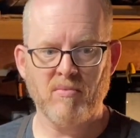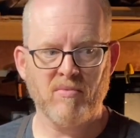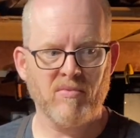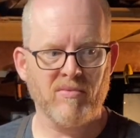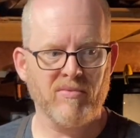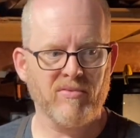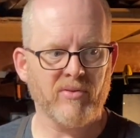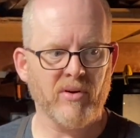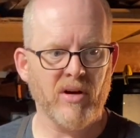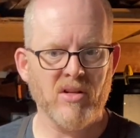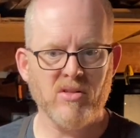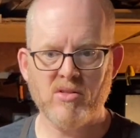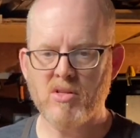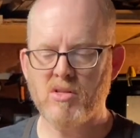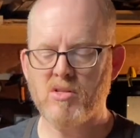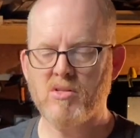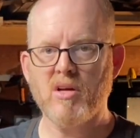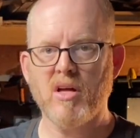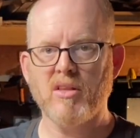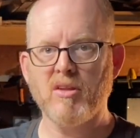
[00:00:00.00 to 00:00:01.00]
For
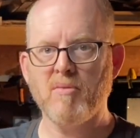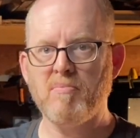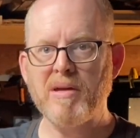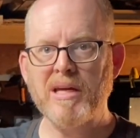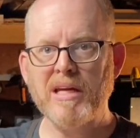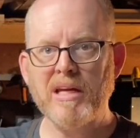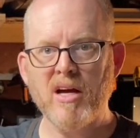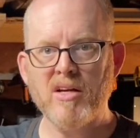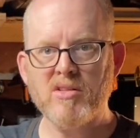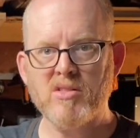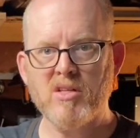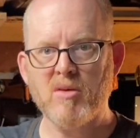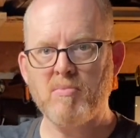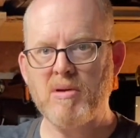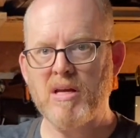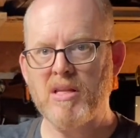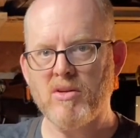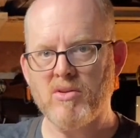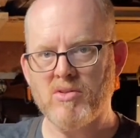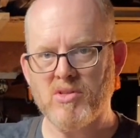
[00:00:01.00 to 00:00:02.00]
instance, on the big Husky
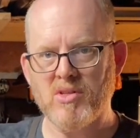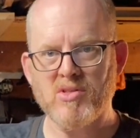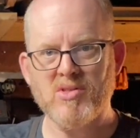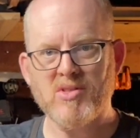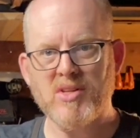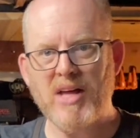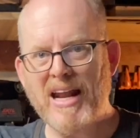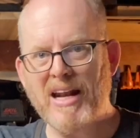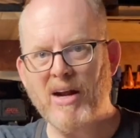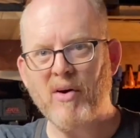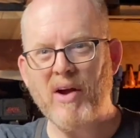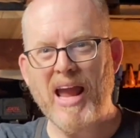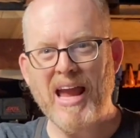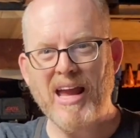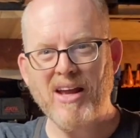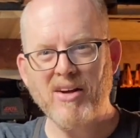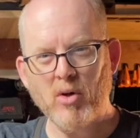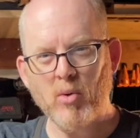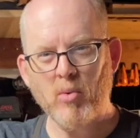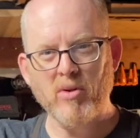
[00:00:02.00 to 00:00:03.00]
bin, there's a slide out
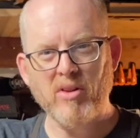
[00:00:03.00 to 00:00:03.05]
handle with a